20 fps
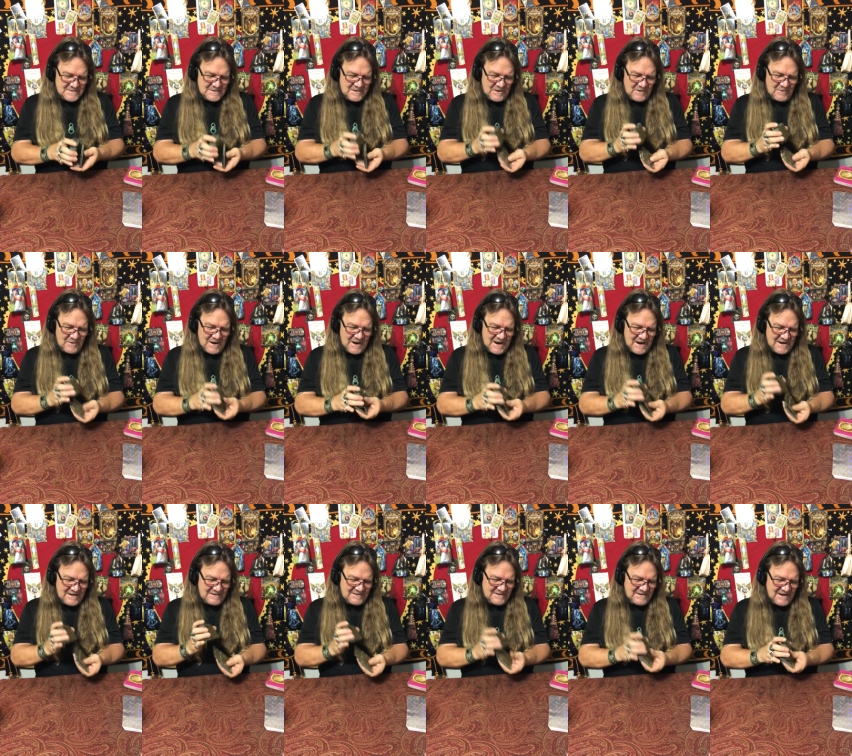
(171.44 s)
All
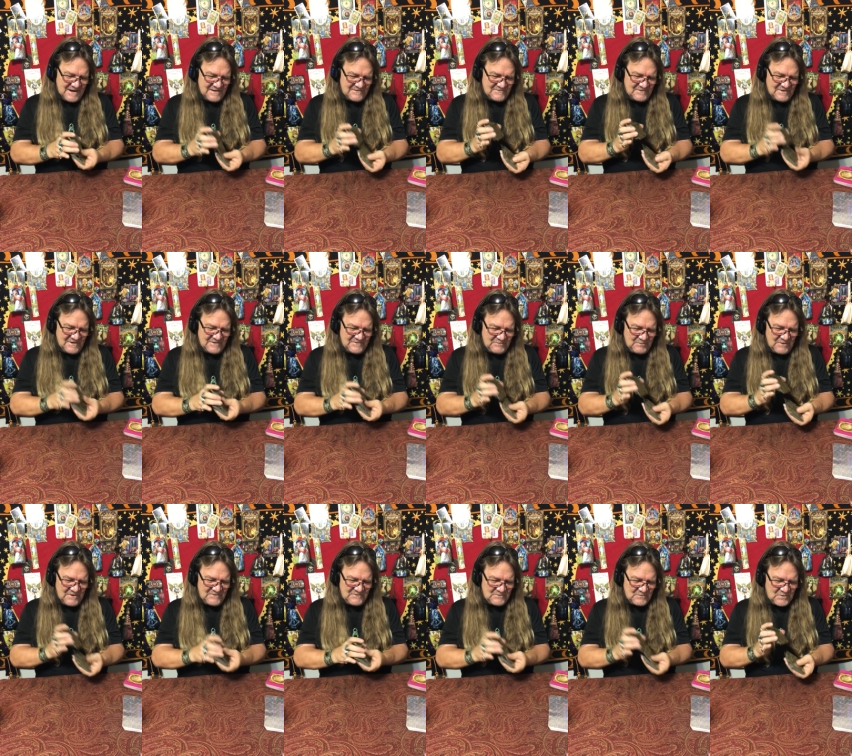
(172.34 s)
right, Cancer, let's
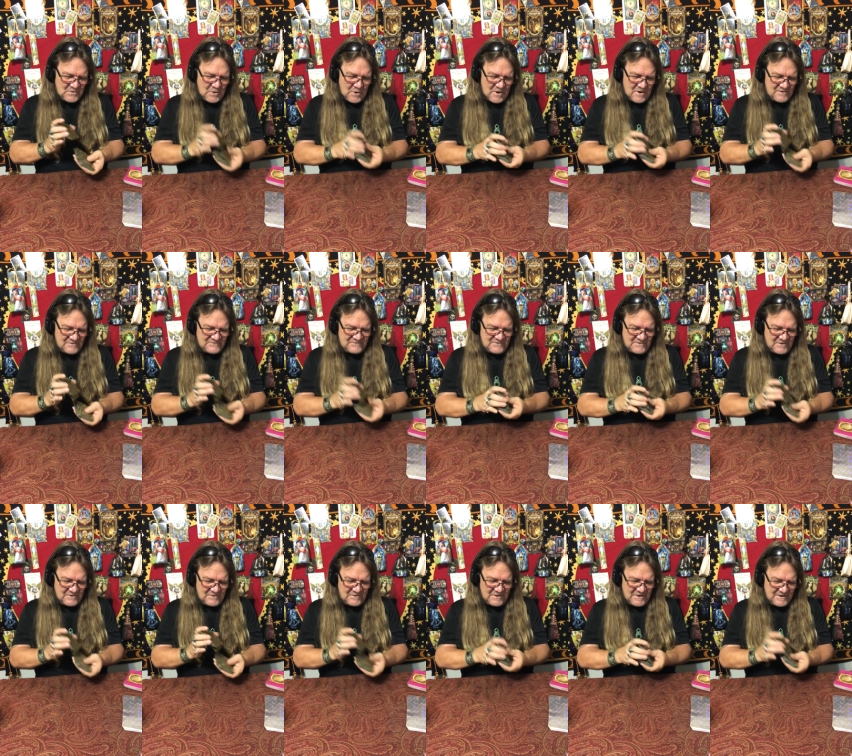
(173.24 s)
play some cards
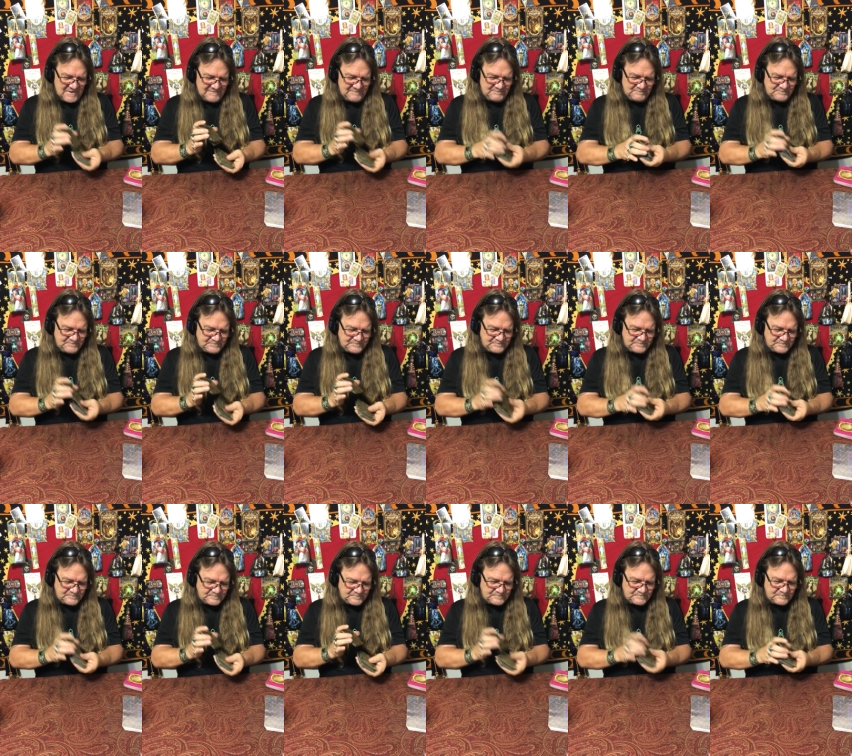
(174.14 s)
here, huh?
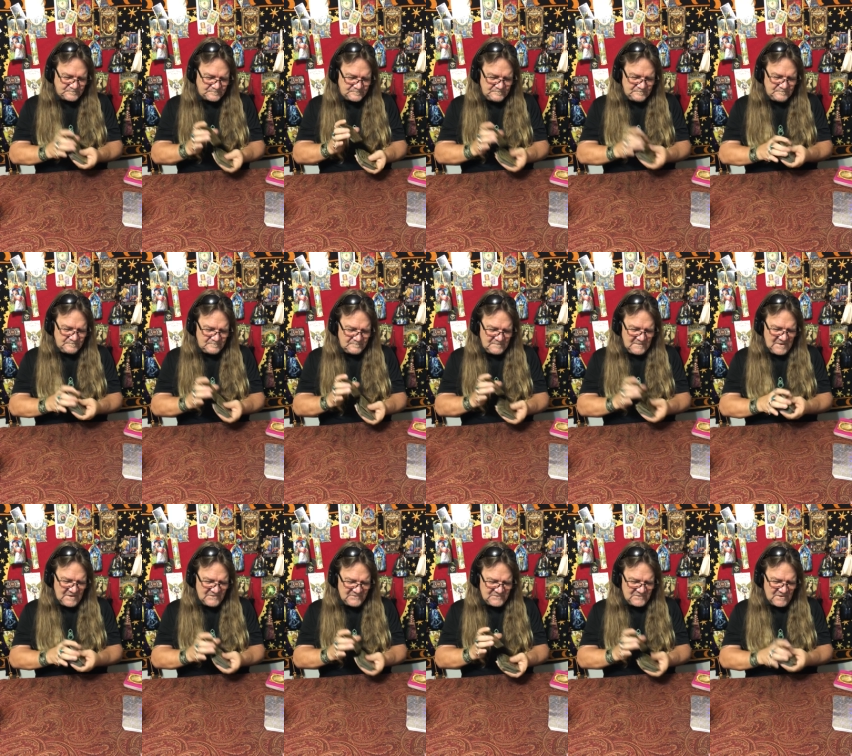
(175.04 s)

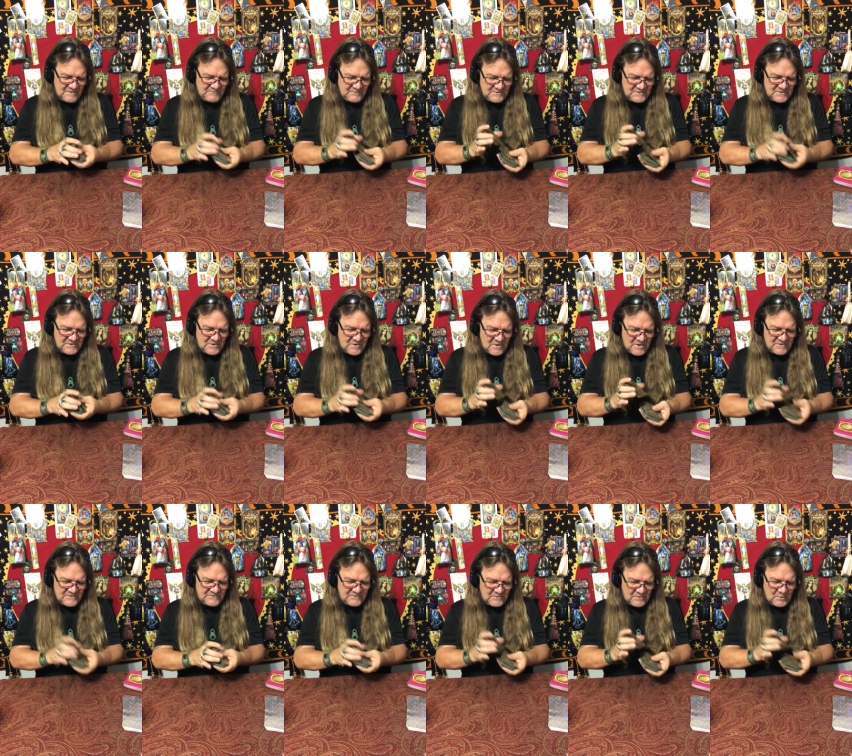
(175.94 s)
Been shuffling your
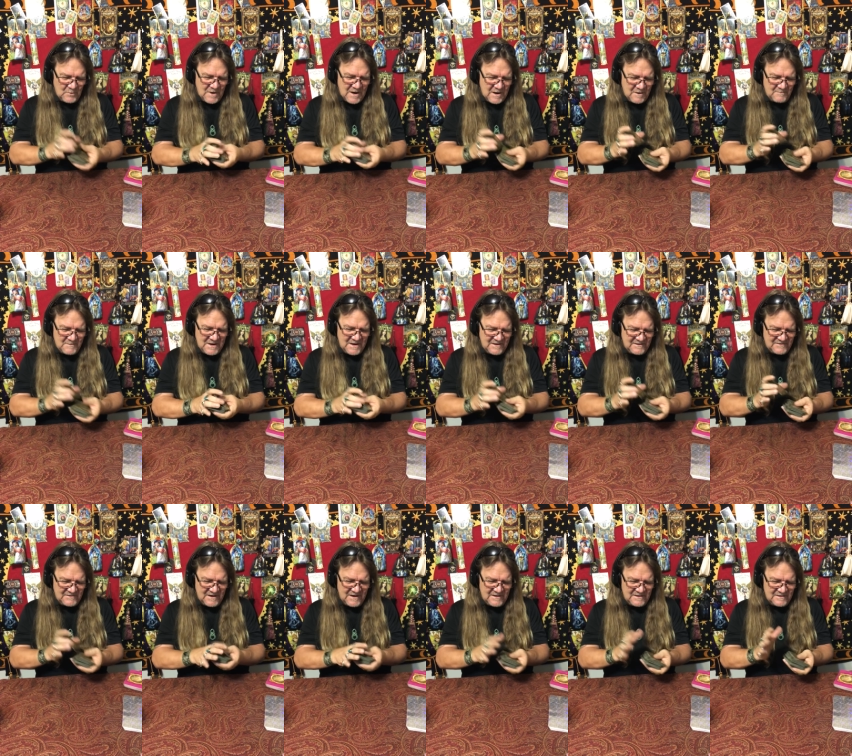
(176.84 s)
cards for a while,
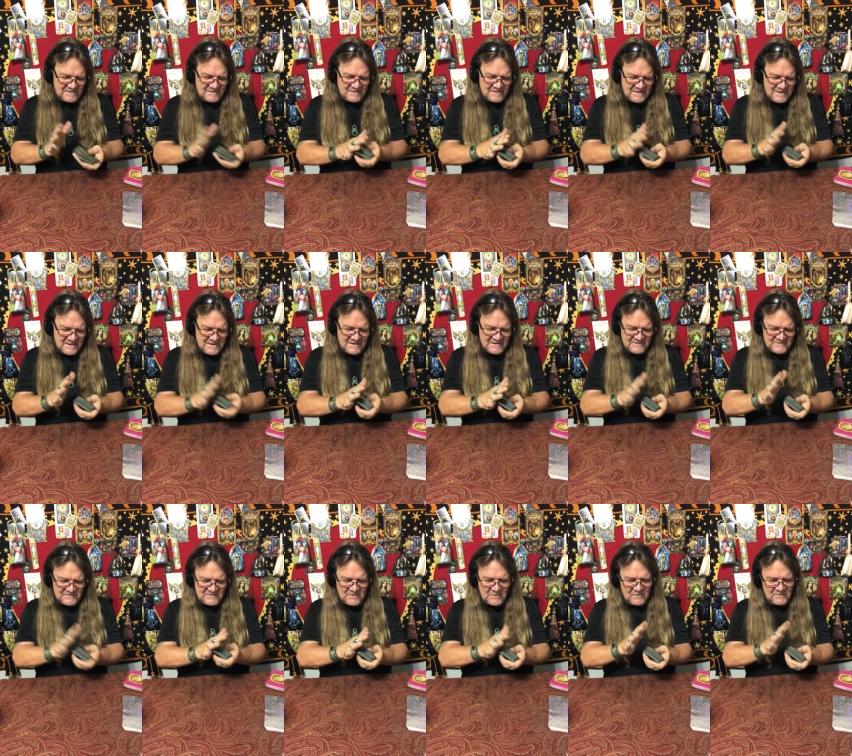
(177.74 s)
meditating.
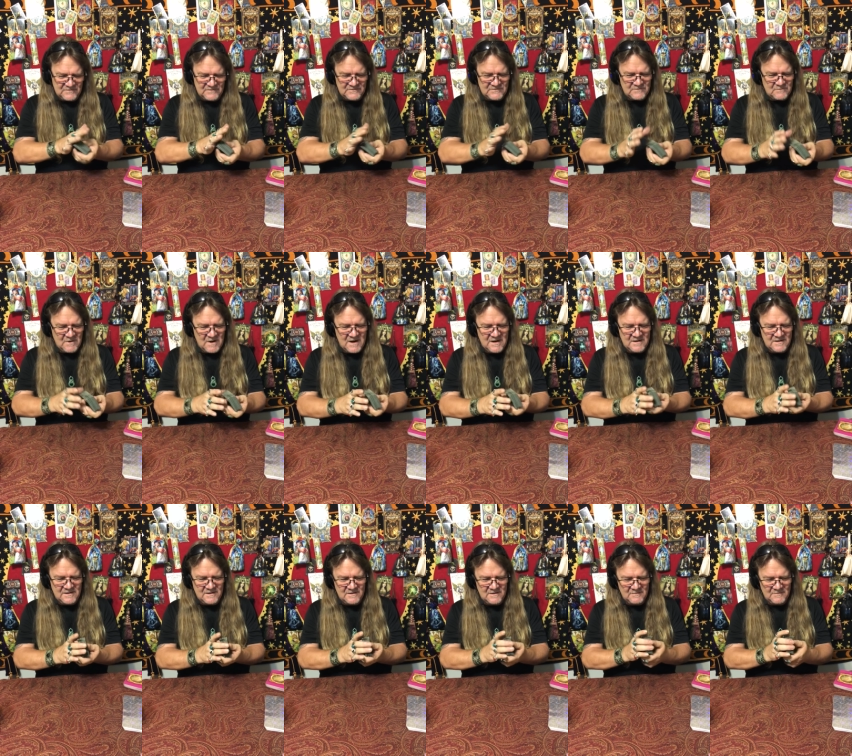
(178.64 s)
Let's go with this right
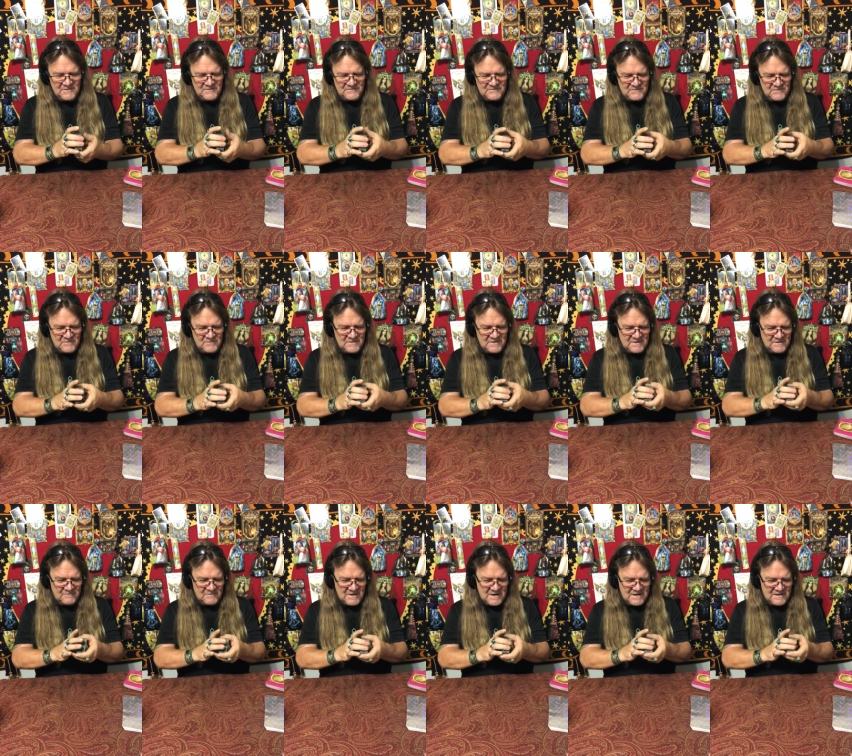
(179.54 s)
here. I'm going to tune in
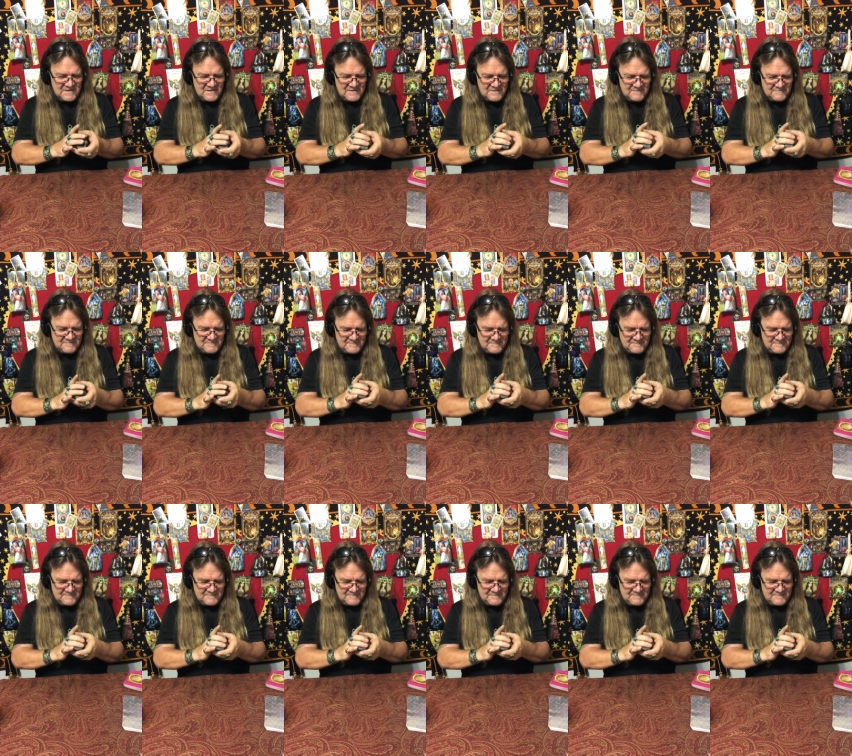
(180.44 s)
right here.